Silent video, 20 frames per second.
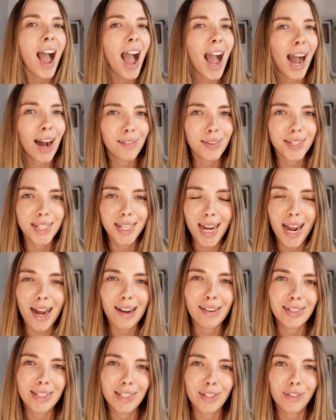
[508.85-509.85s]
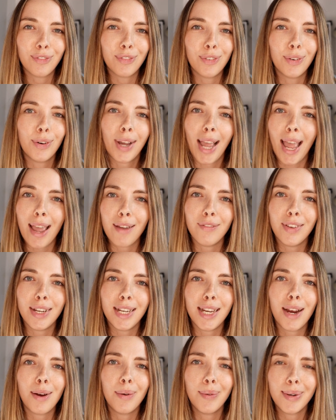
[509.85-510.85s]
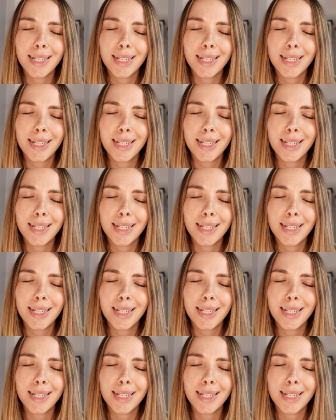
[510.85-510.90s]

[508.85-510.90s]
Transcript: hours and hours of 4K video,